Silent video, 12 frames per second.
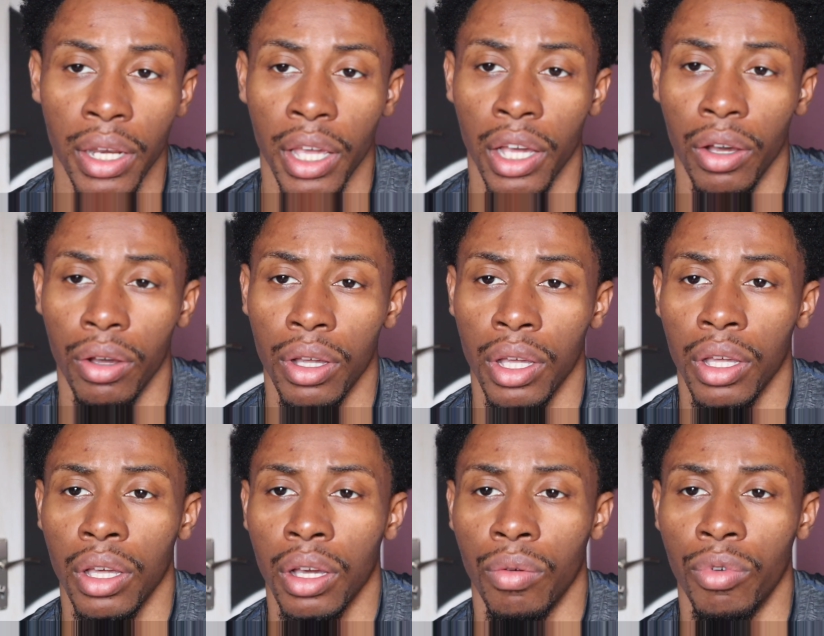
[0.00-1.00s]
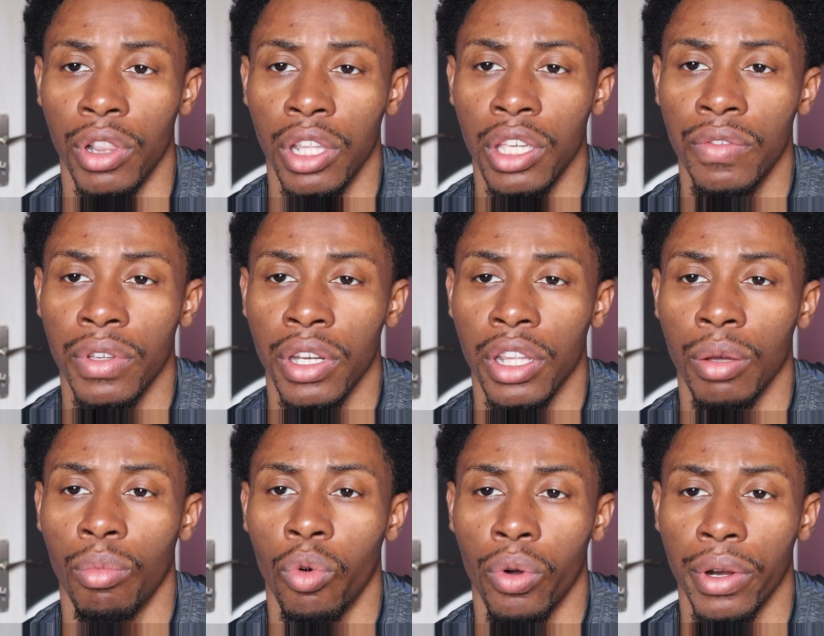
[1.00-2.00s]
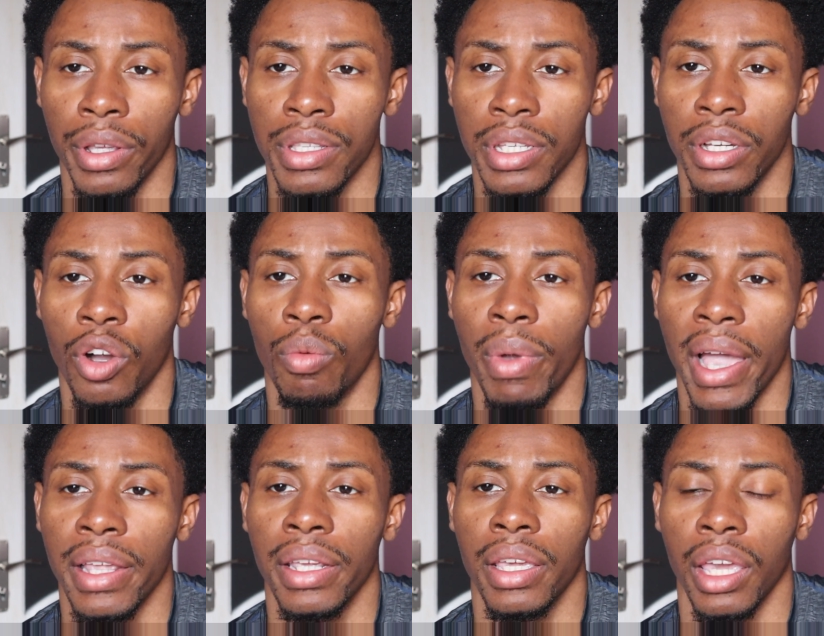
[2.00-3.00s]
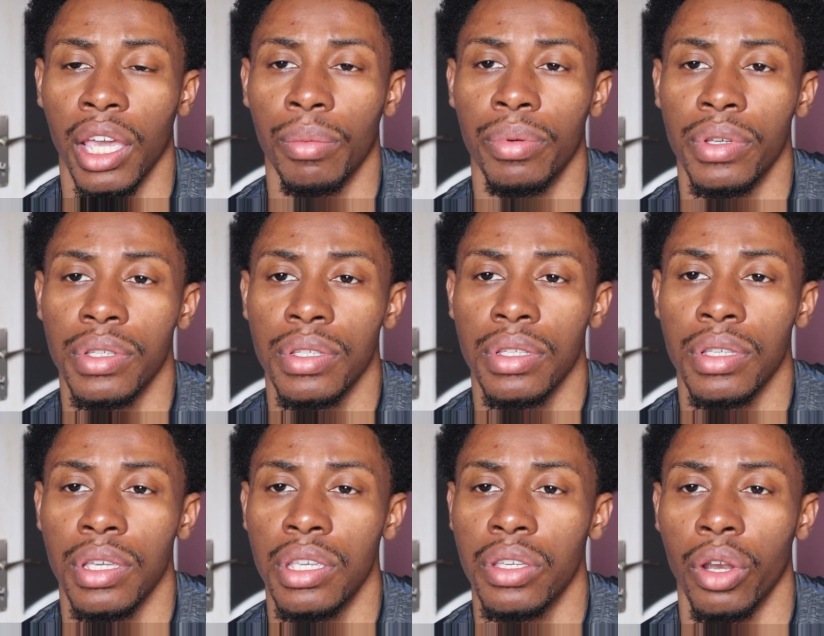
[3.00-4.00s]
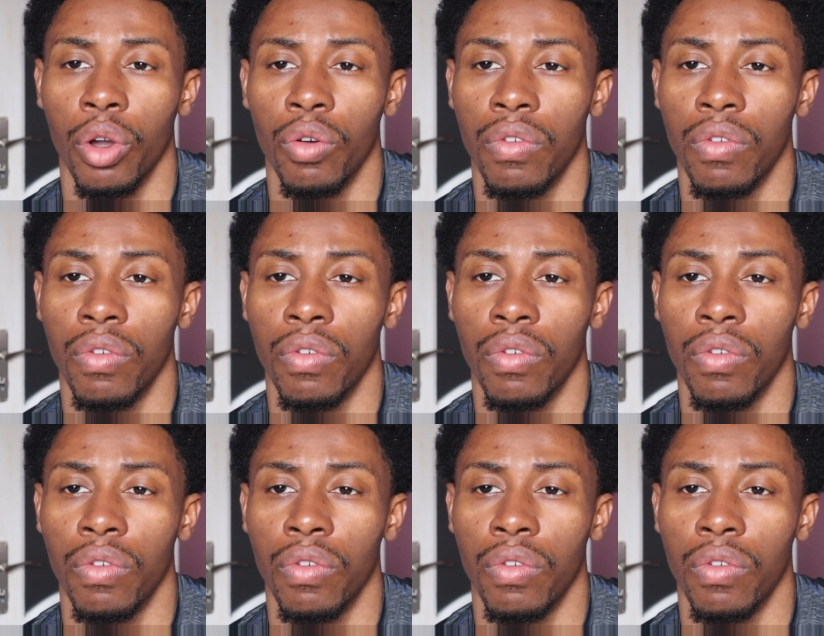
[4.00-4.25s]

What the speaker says: Now, we're leaving in the morning to go back to campus. Season